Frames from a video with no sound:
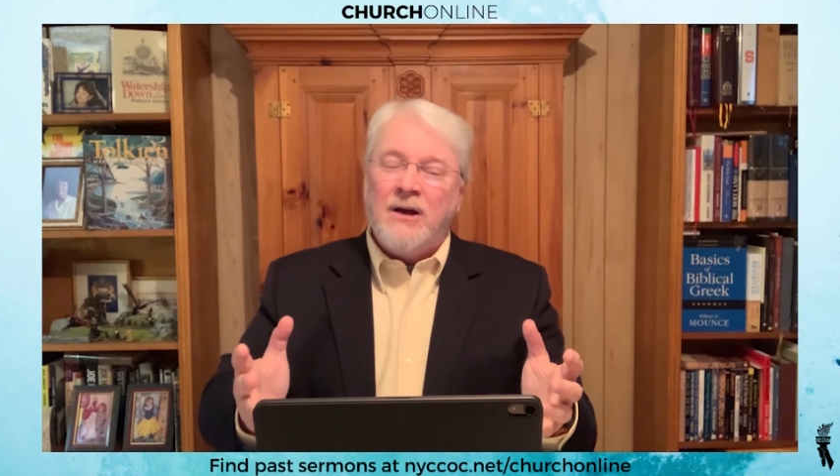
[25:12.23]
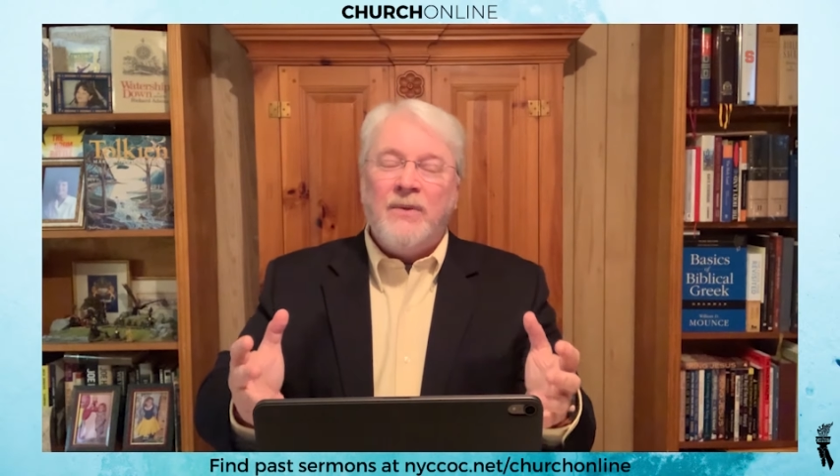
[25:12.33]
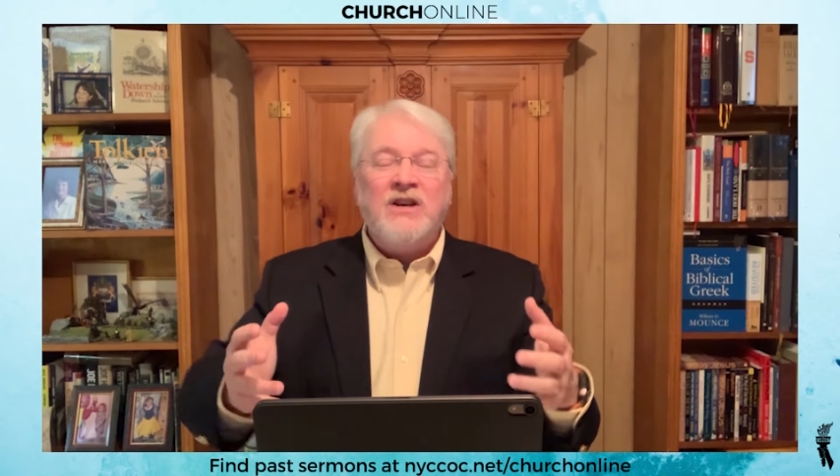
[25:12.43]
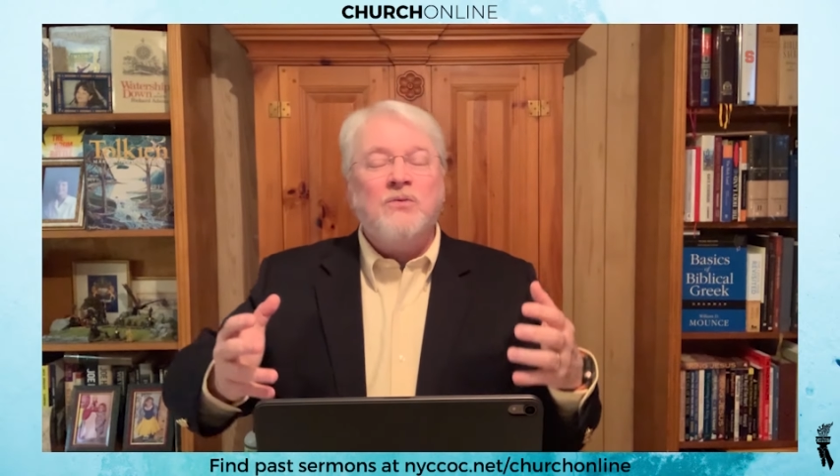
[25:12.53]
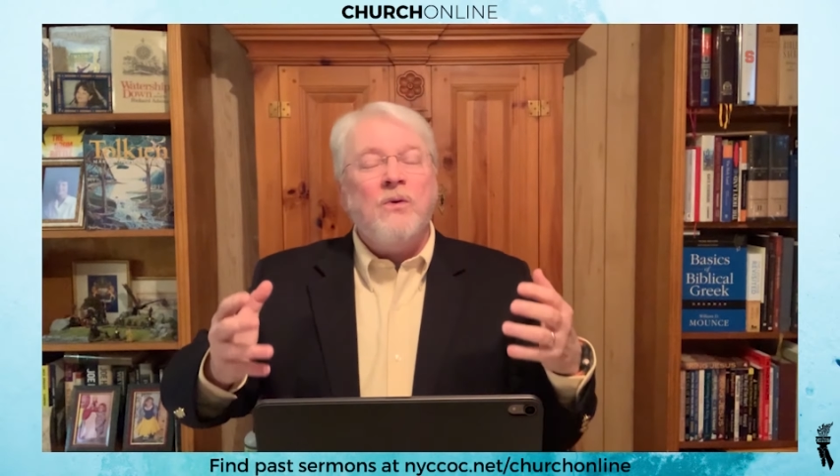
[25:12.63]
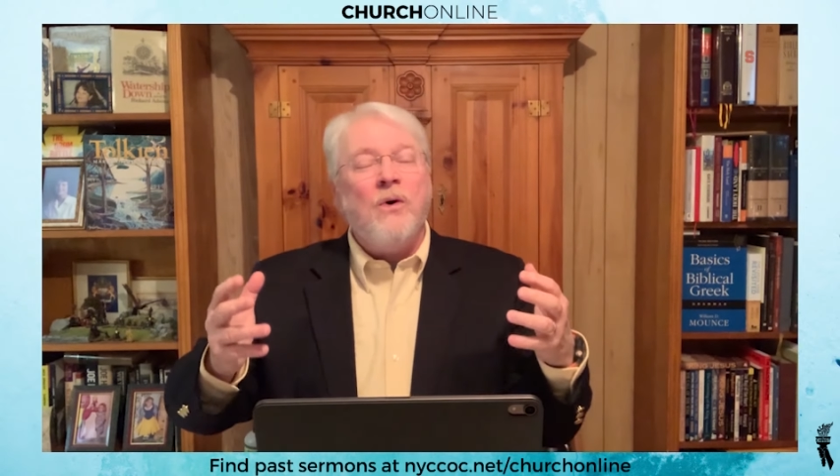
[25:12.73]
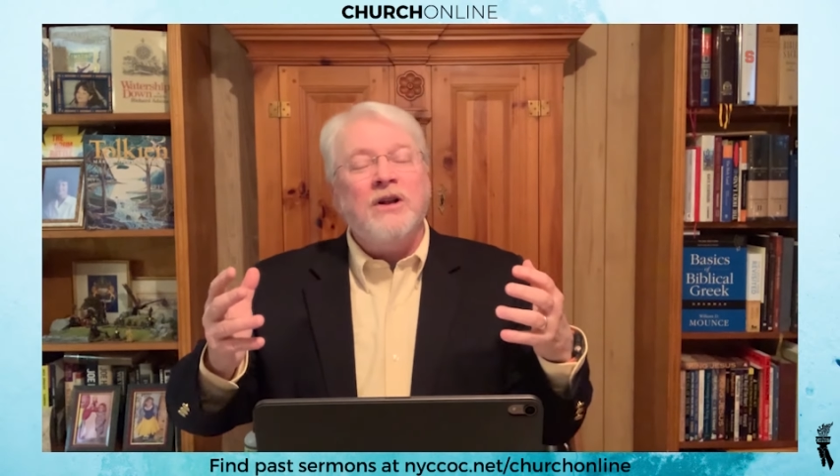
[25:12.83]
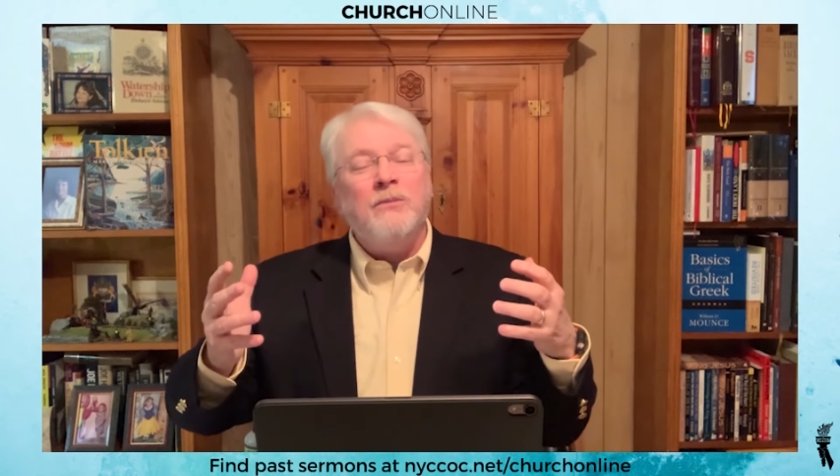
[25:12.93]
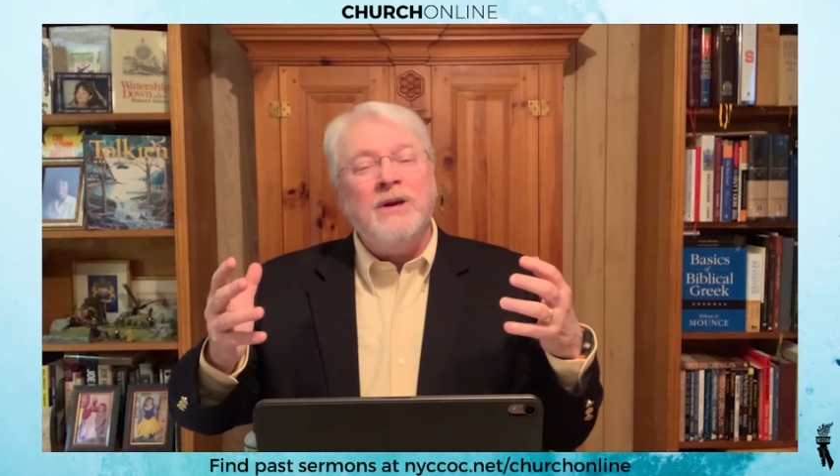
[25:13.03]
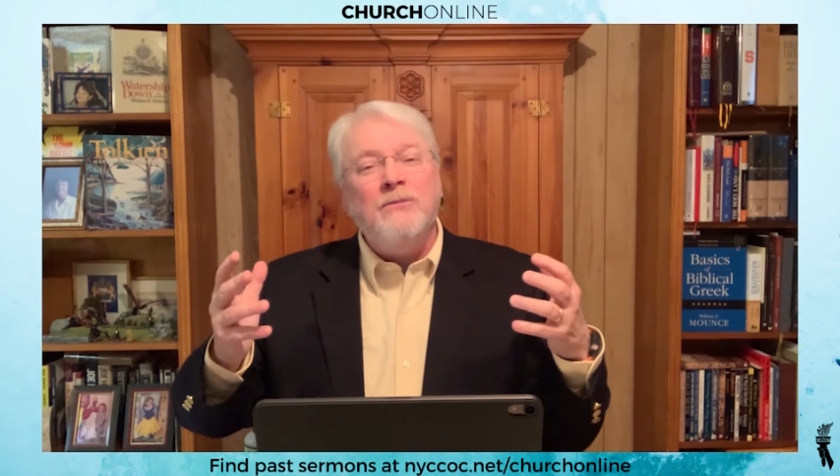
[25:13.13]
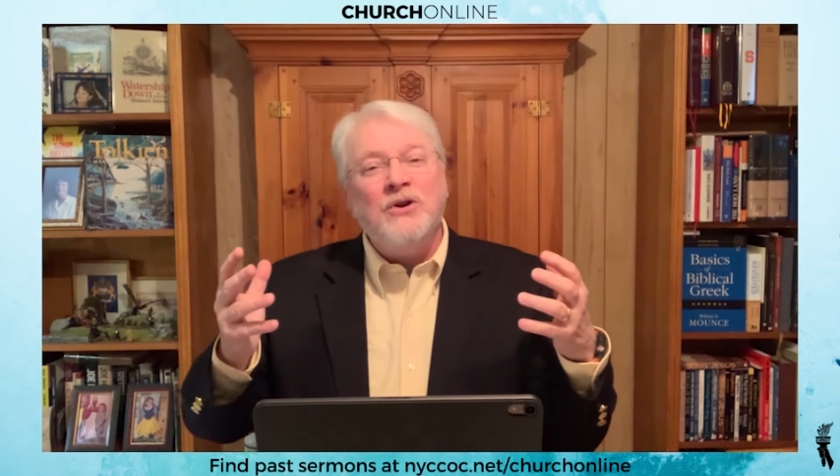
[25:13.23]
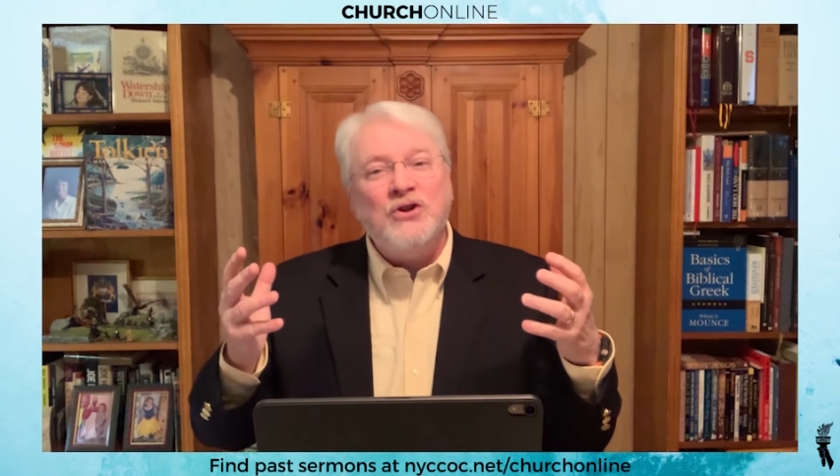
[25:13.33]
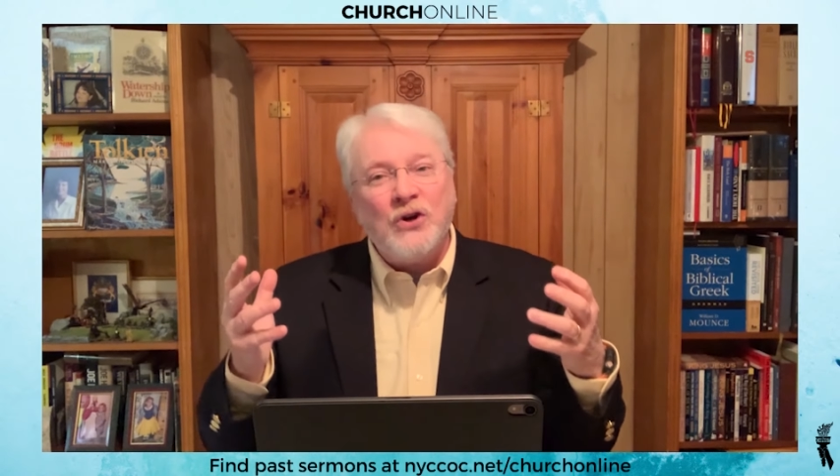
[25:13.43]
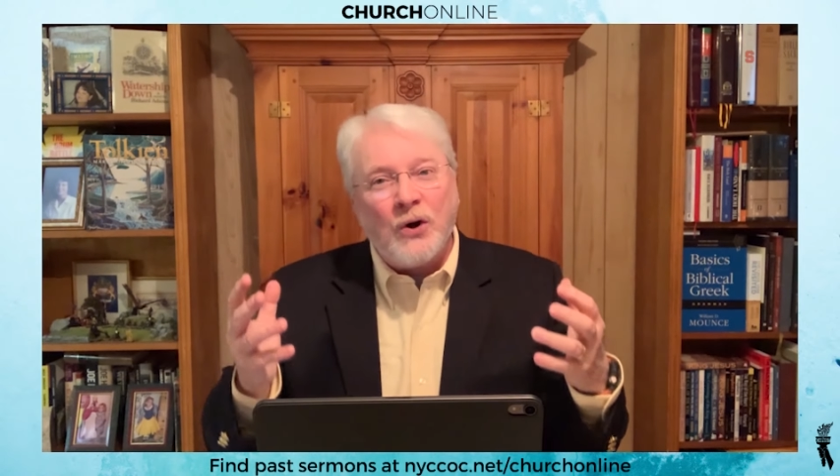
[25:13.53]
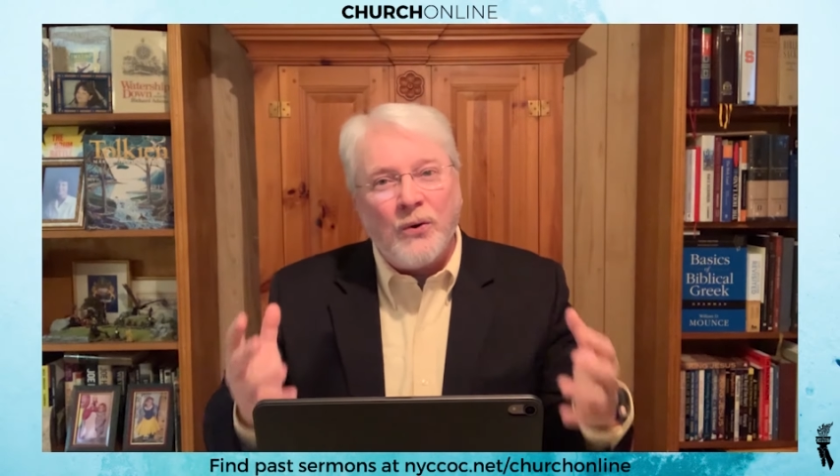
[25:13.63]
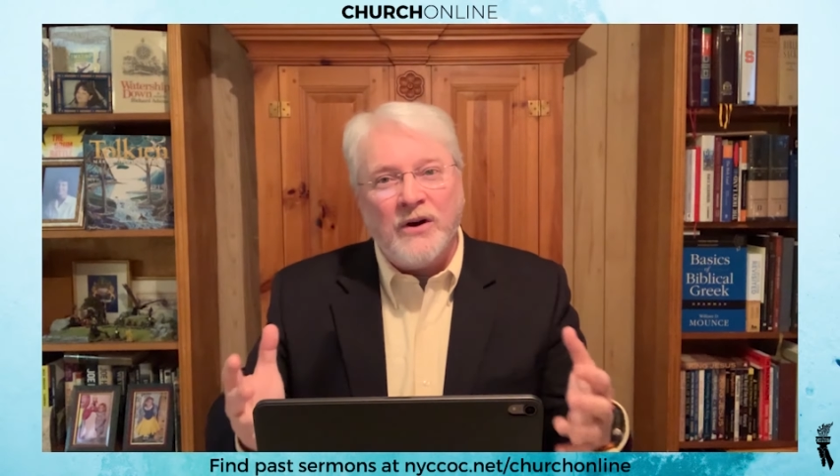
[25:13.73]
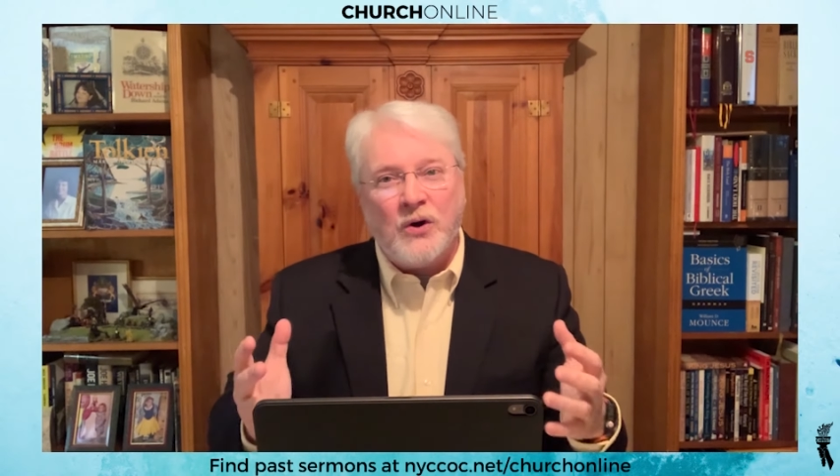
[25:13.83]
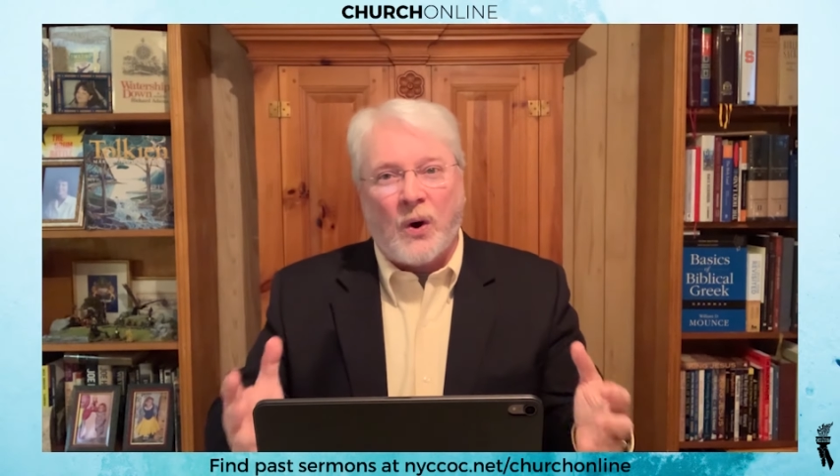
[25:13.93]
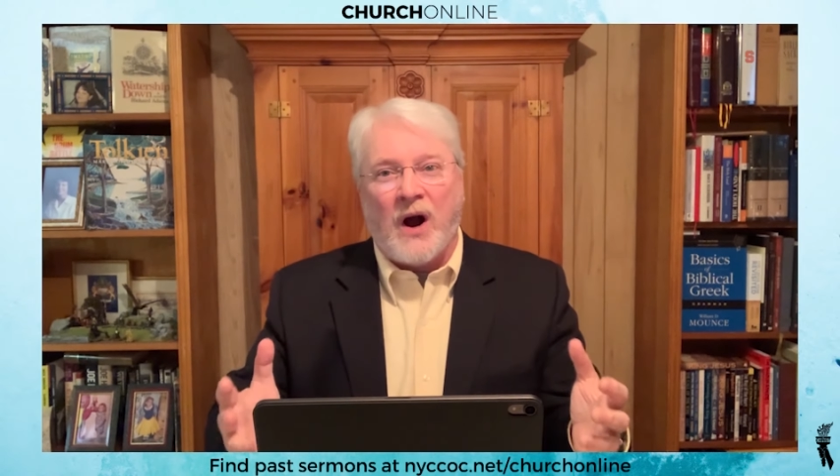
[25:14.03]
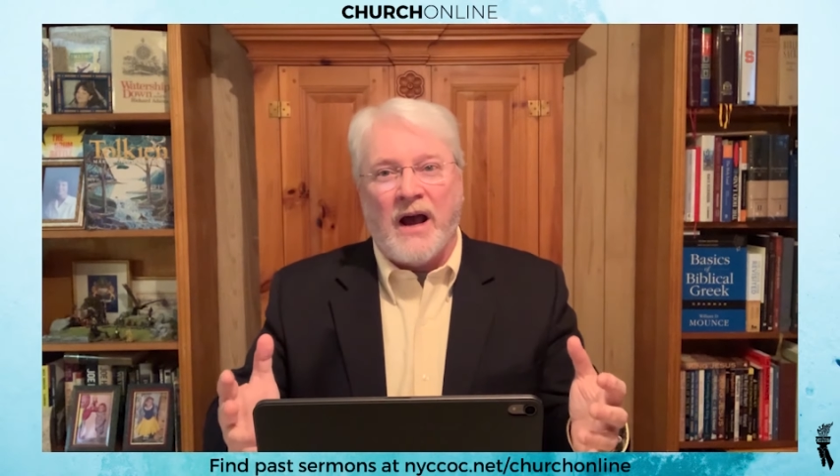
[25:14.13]
because we want to be mature in
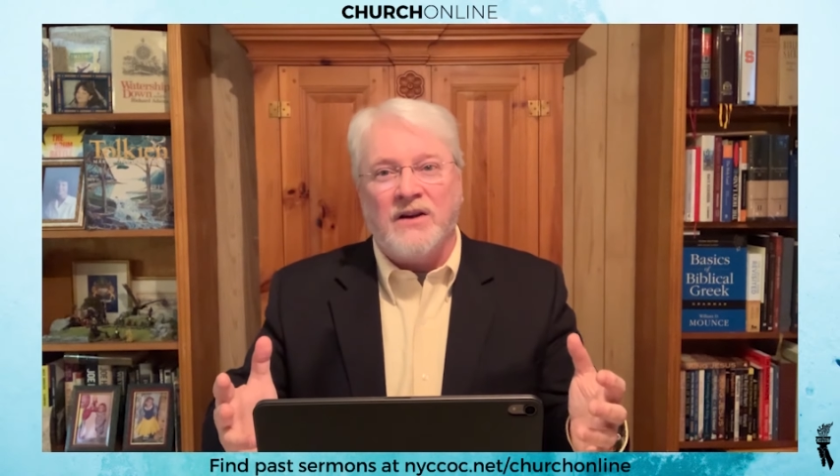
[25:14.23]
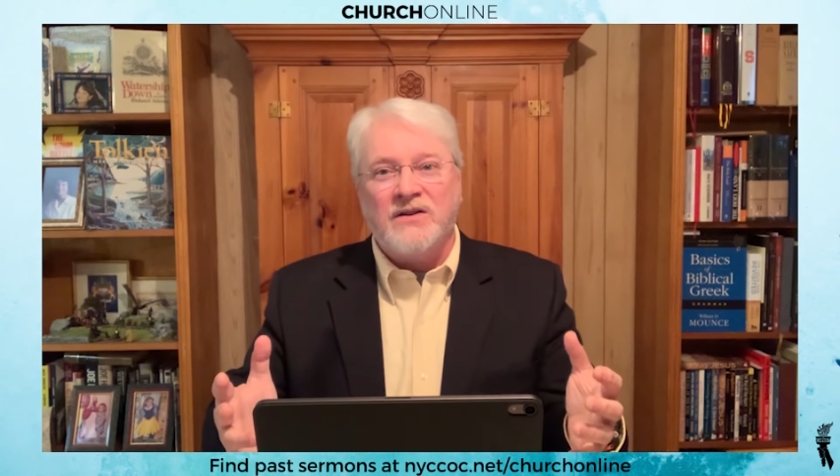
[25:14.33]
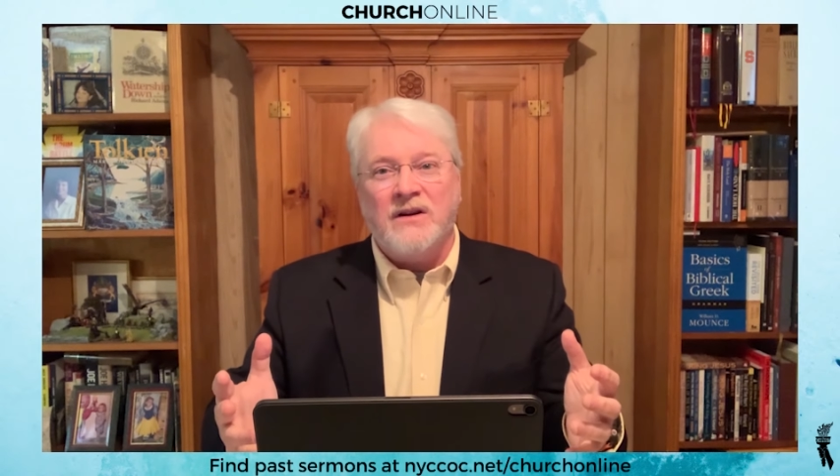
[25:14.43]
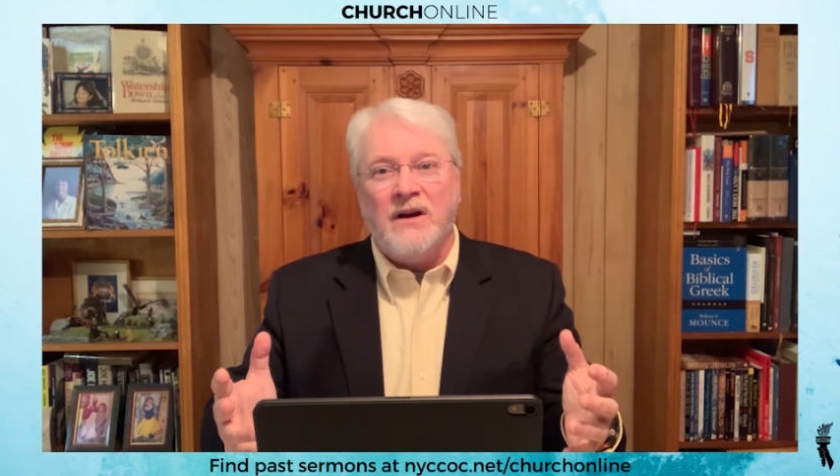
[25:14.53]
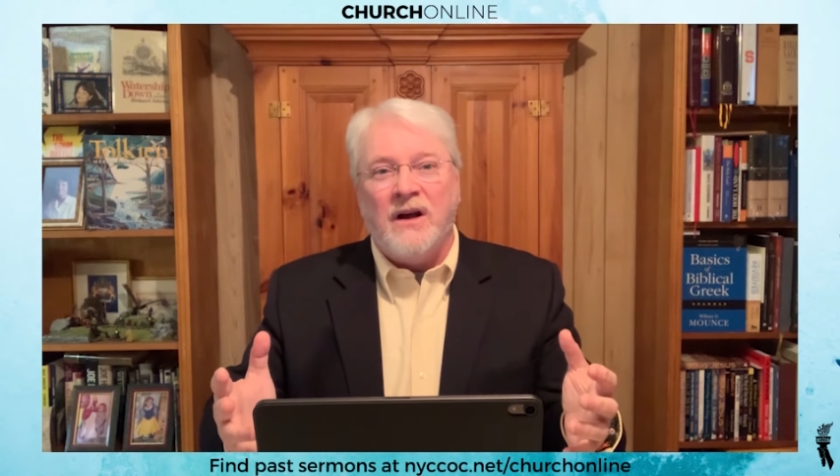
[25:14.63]
Christ.